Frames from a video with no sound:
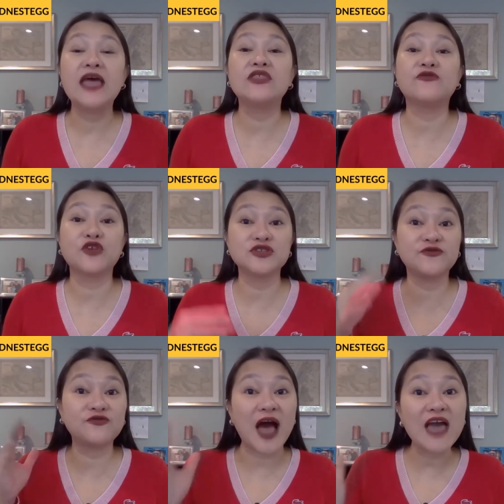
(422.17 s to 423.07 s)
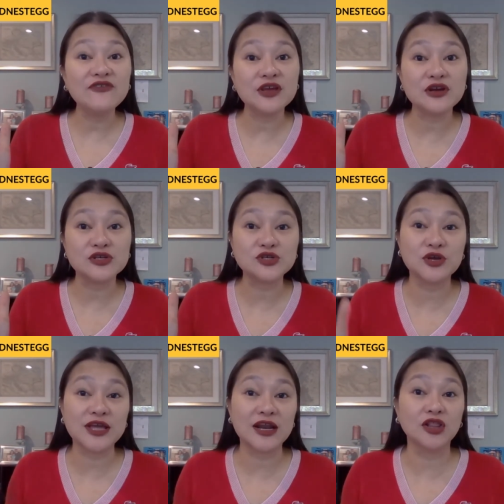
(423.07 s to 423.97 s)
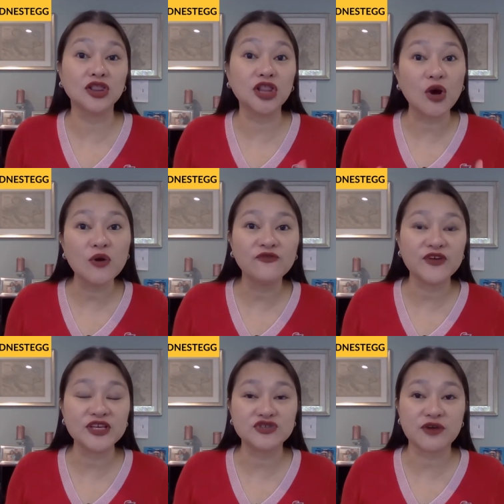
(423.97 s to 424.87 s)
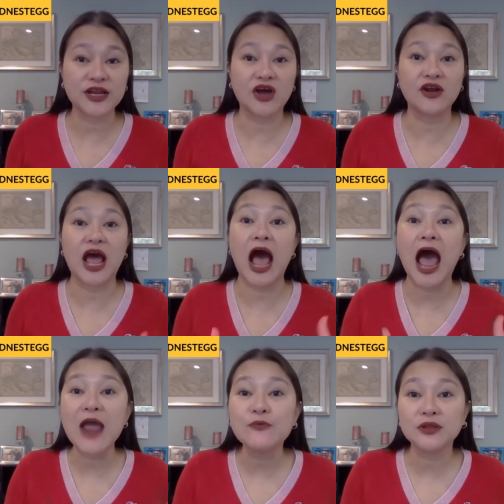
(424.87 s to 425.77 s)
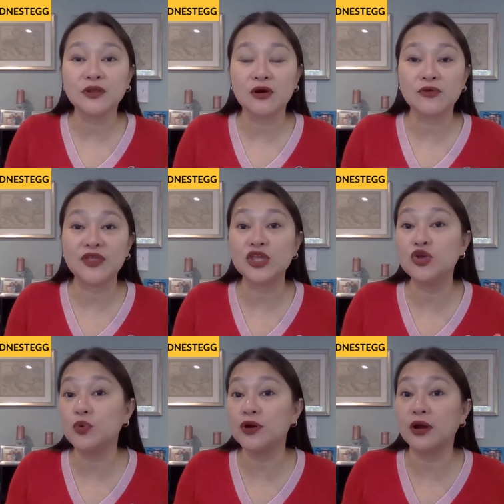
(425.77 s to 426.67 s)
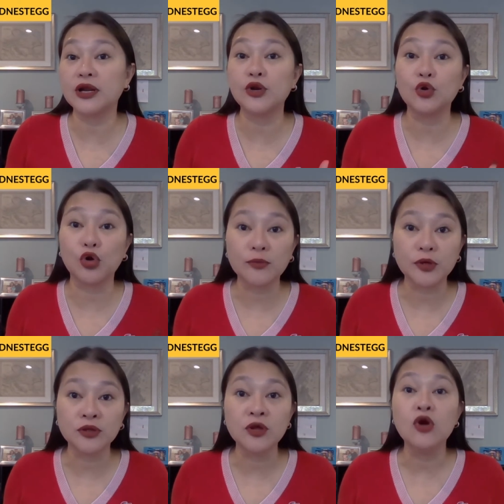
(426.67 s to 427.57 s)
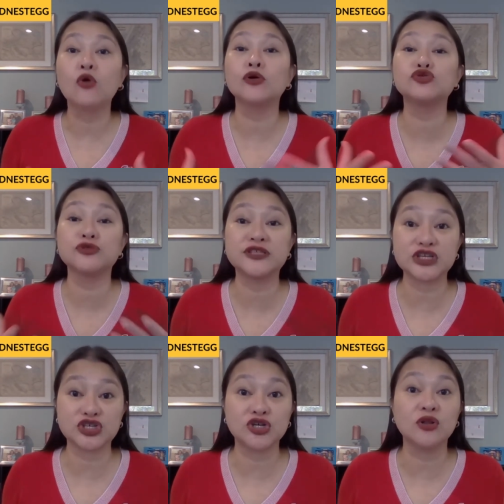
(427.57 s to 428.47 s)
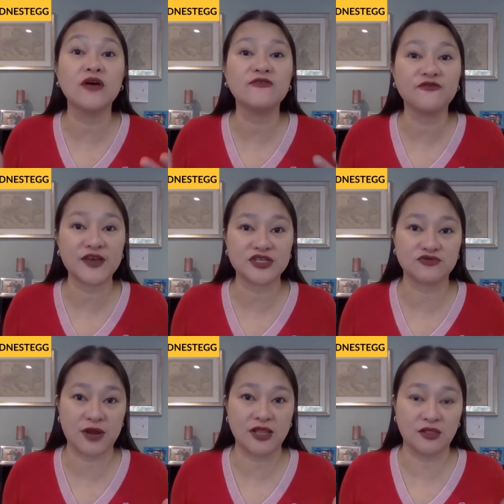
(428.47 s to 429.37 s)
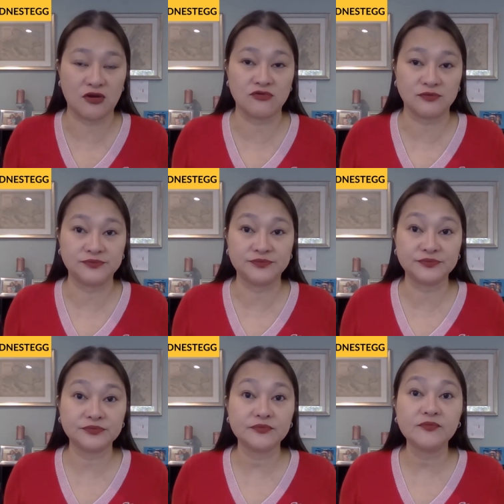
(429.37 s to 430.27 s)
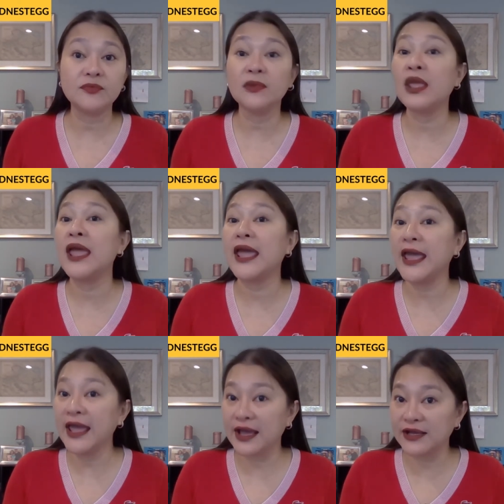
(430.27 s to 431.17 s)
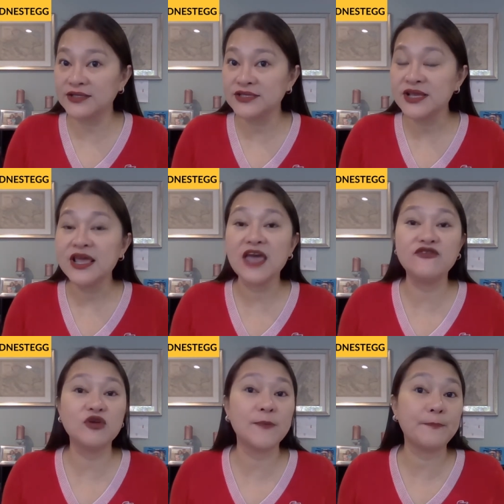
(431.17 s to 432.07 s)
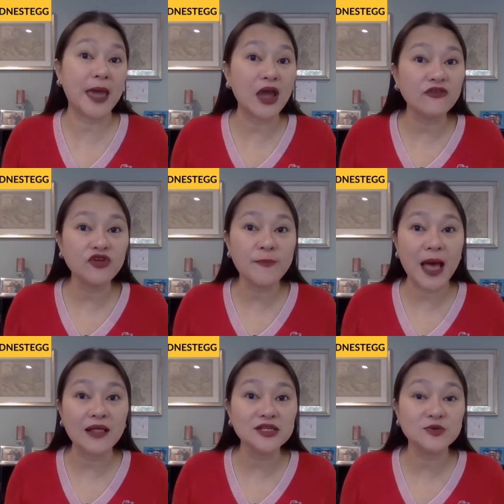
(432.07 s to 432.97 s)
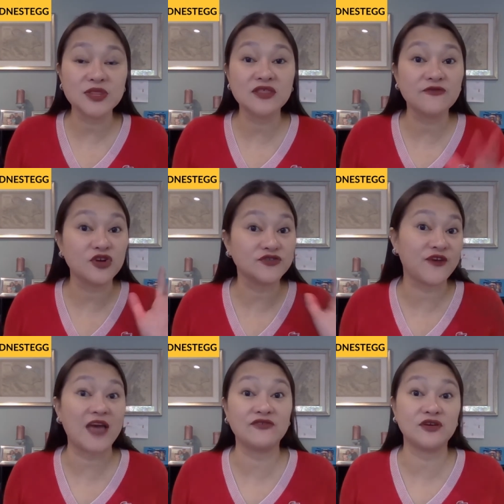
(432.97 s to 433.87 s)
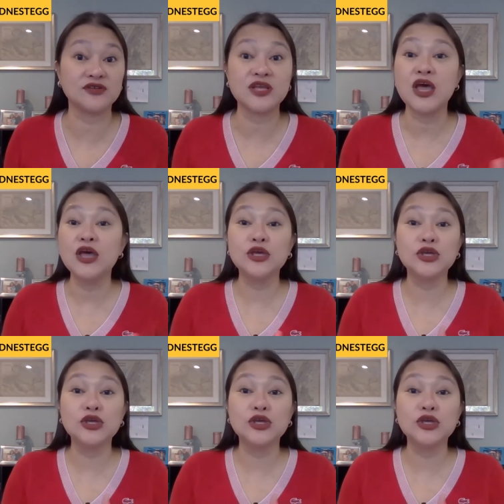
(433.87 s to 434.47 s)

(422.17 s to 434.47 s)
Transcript: in the first five years, you could get a lower fixed rate on a hybrid loan than you would on a normal or traditional fixed rate loan. And if you can pay off your balance within the first five years,